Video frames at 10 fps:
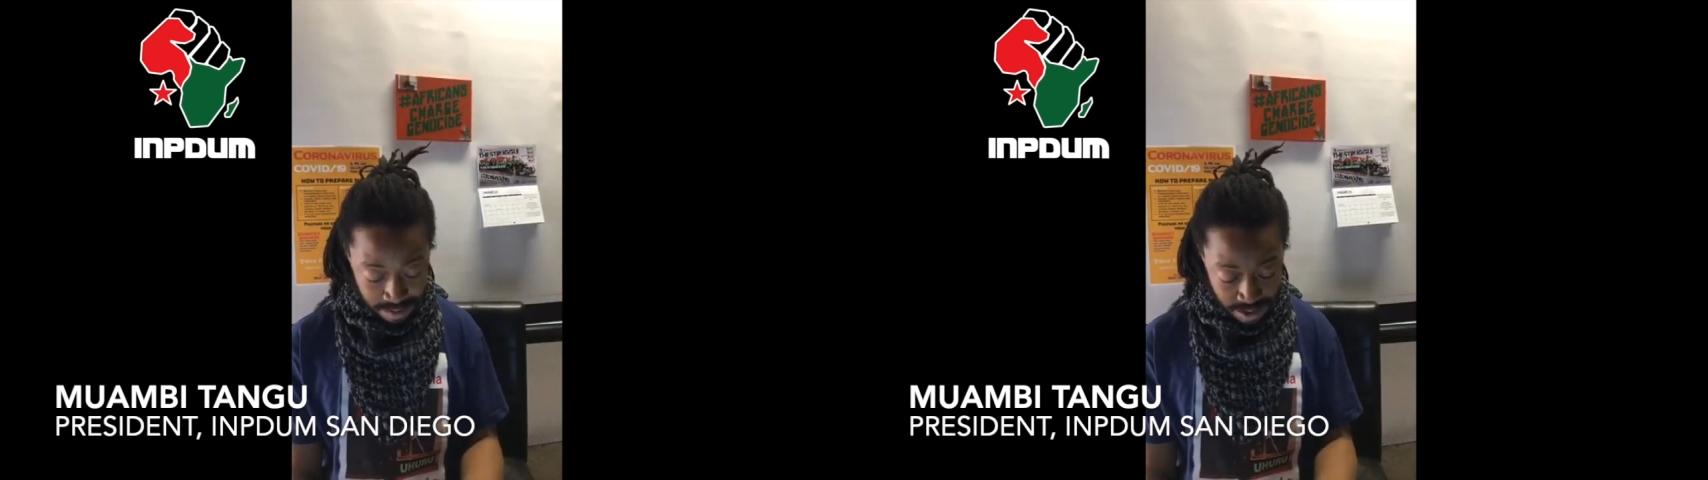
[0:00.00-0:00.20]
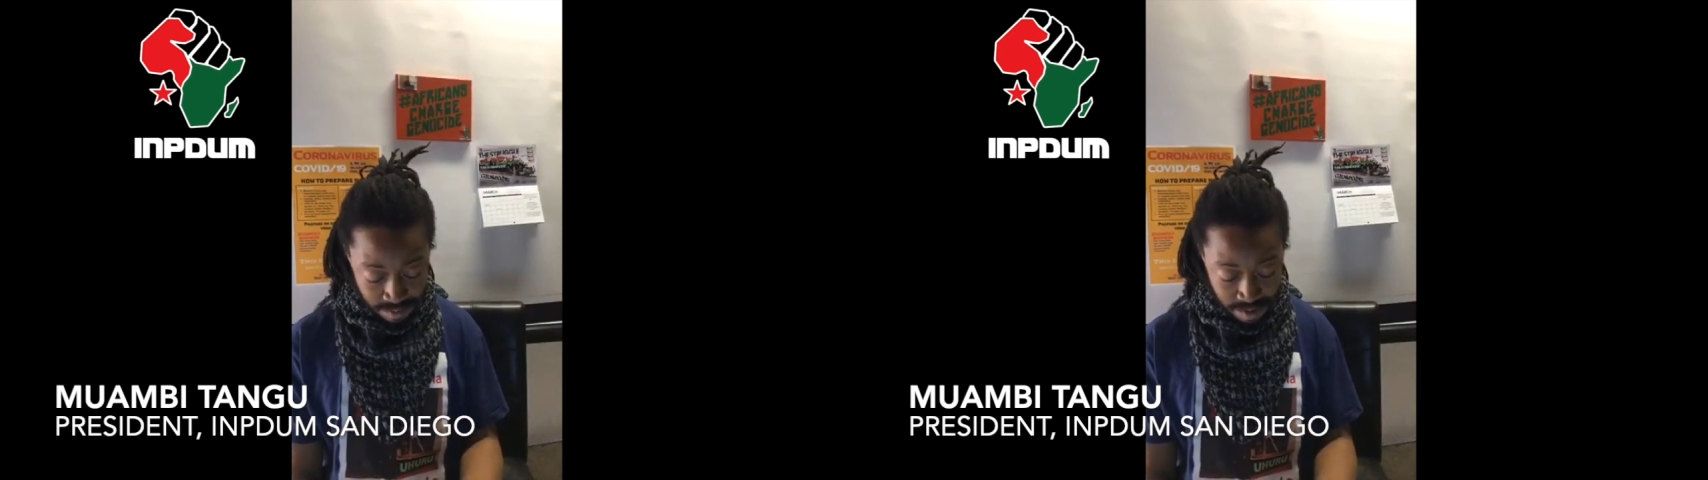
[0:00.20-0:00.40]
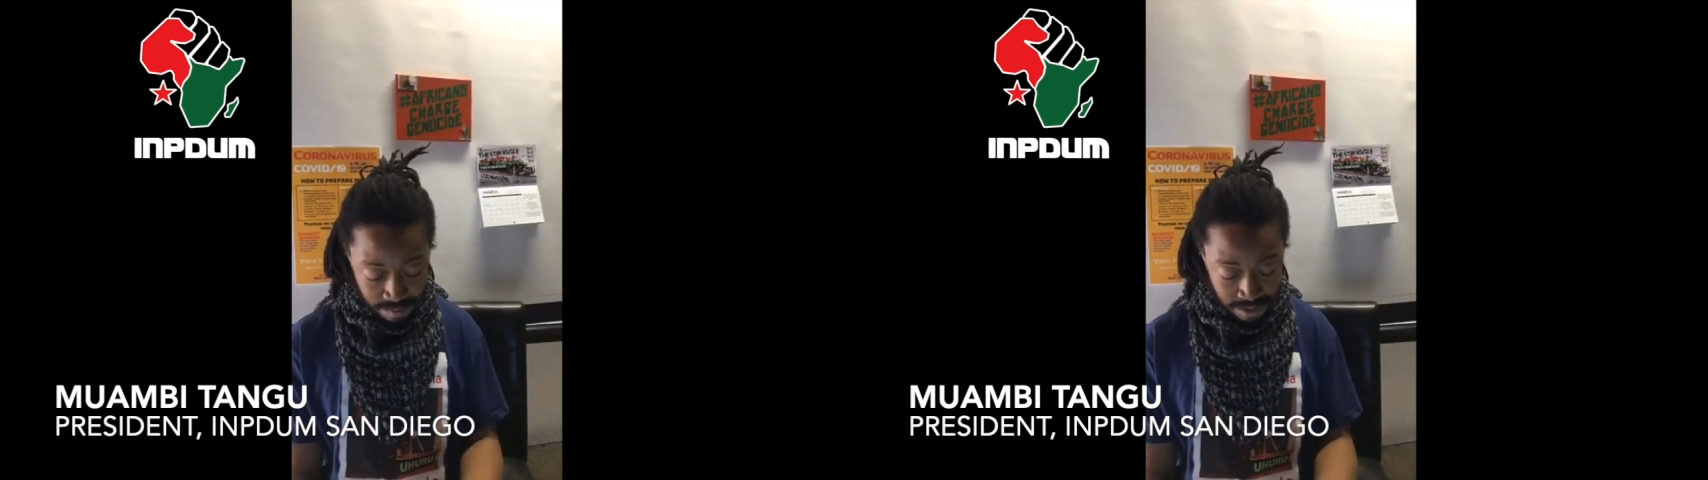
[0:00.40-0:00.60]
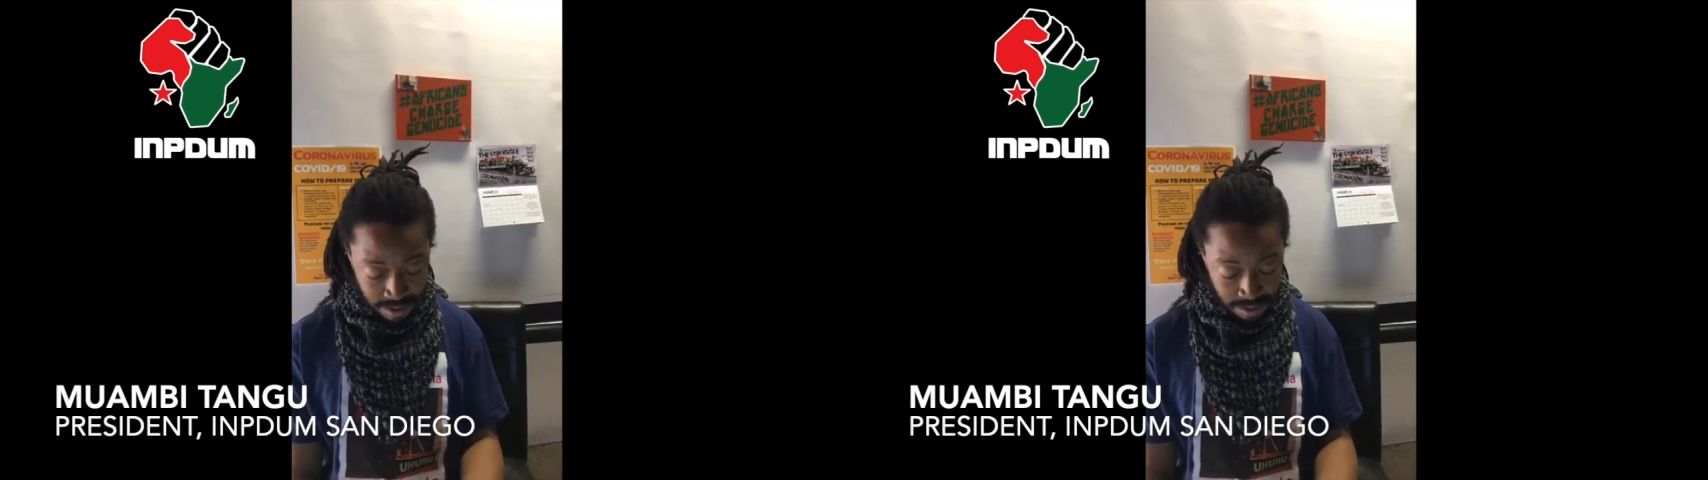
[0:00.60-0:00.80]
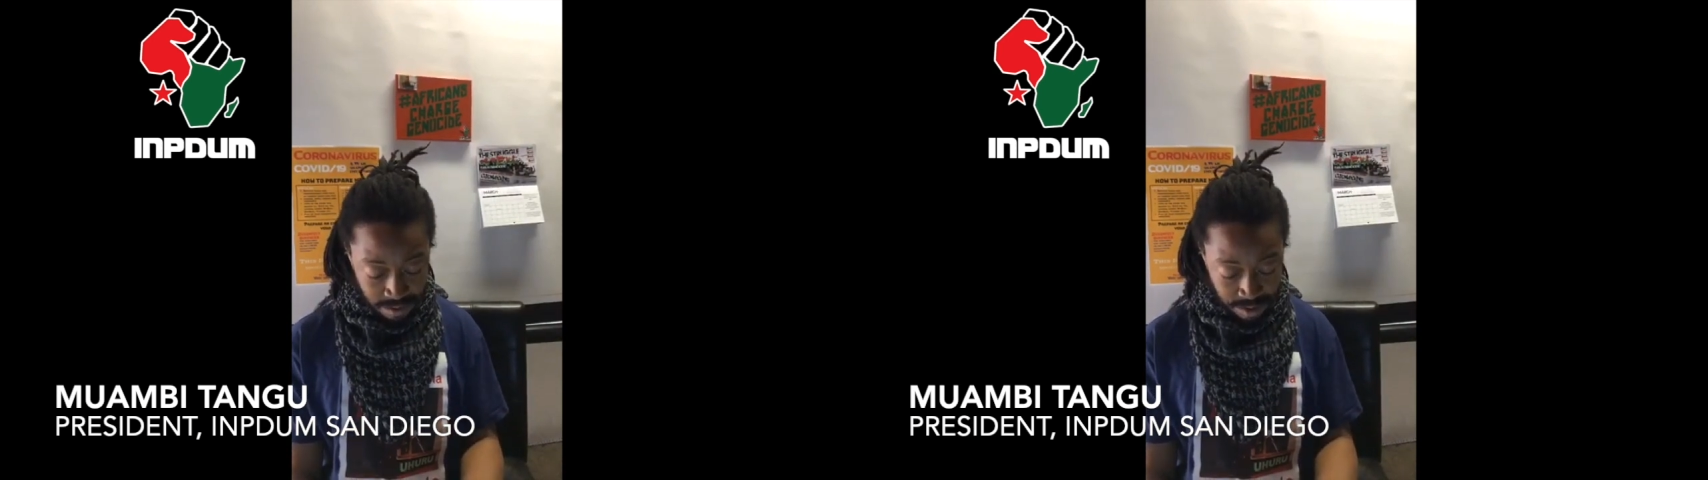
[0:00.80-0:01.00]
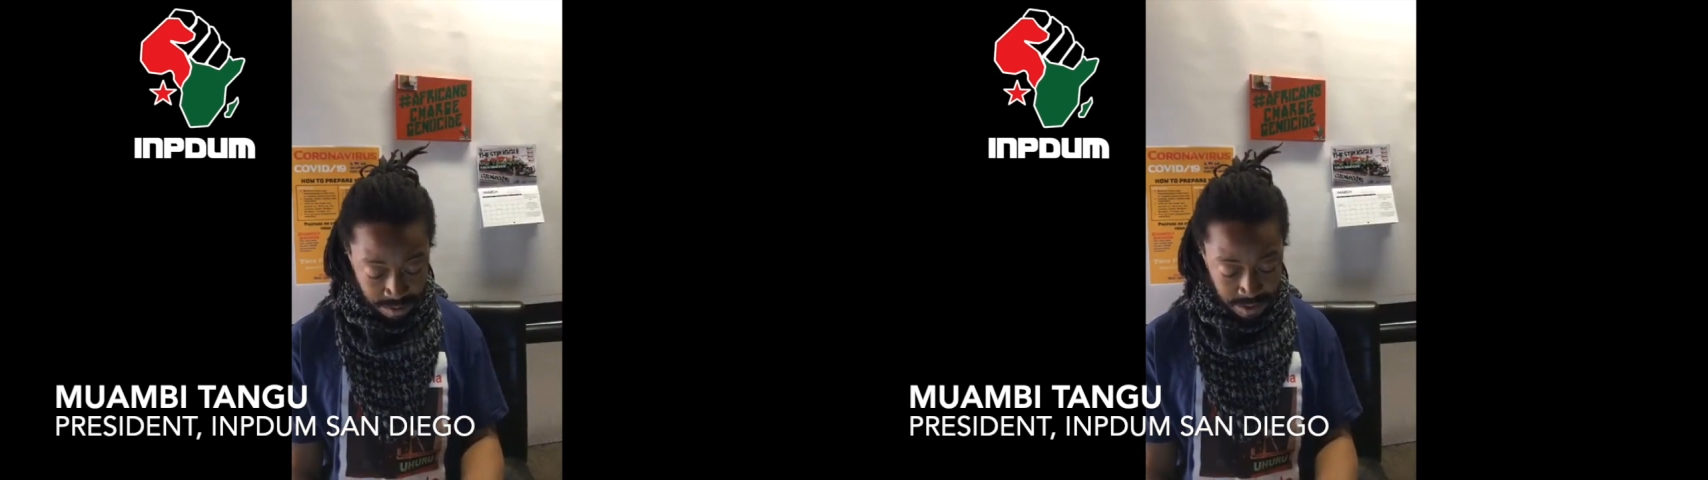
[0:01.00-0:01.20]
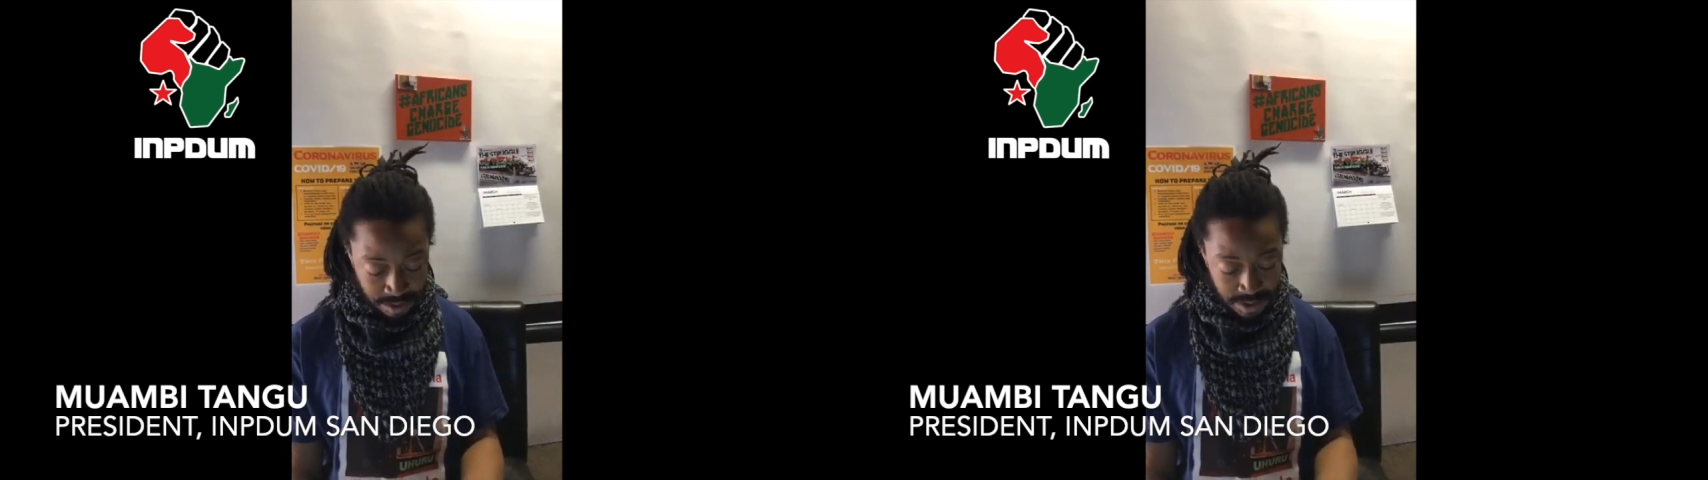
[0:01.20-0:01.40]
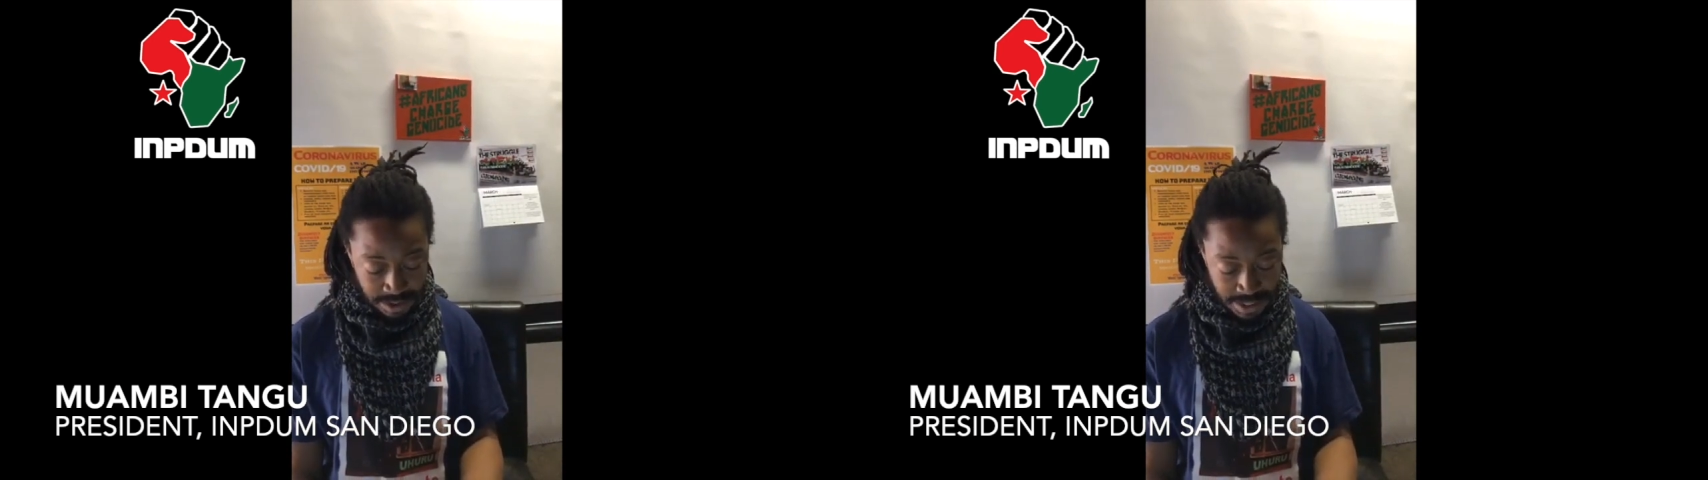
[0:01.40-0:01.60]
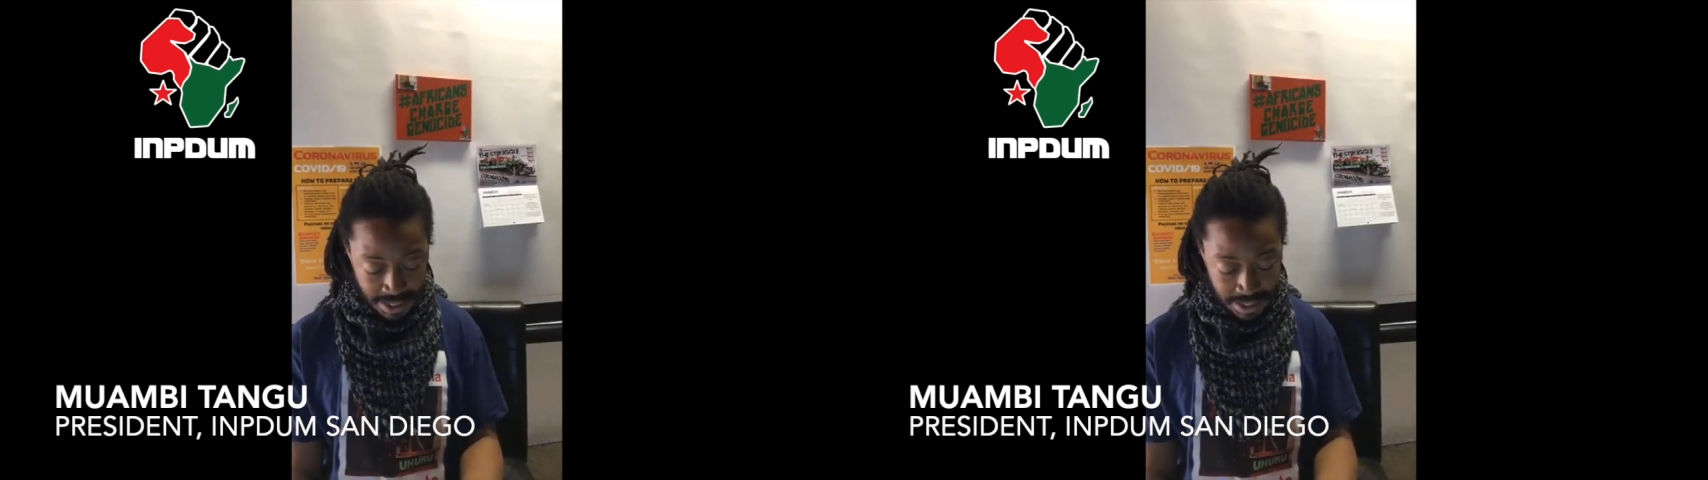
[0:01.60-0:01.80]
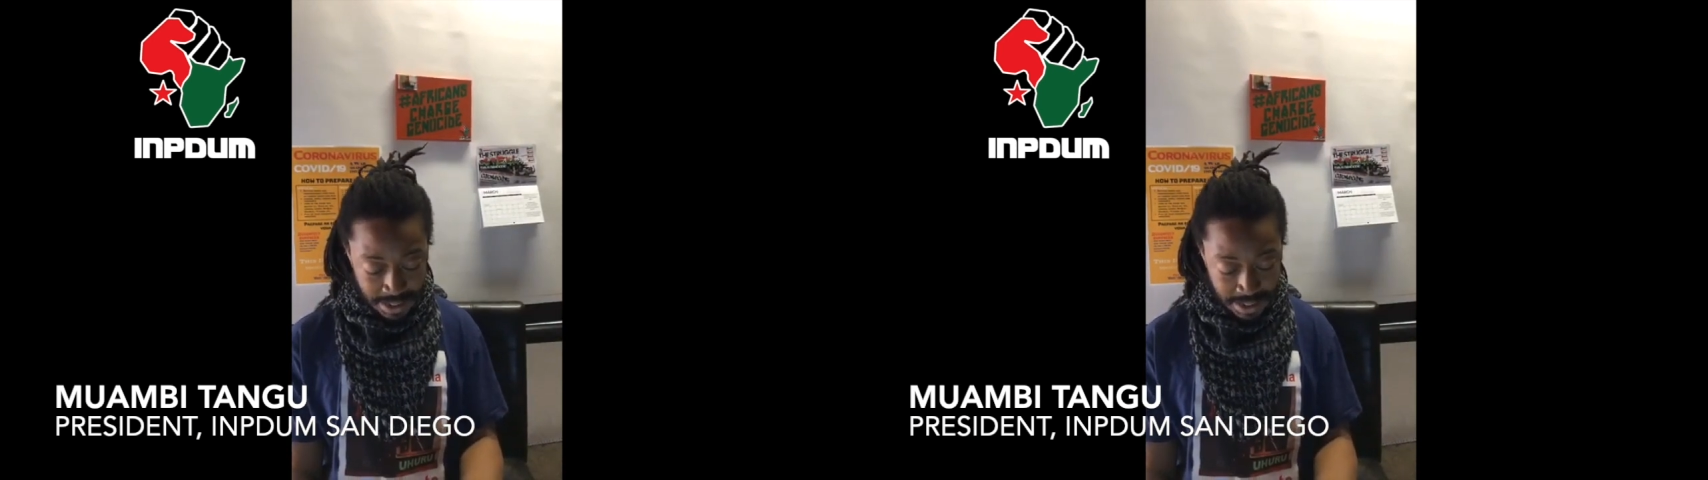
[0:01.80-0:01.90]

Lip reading: my mom went to the grocery store today.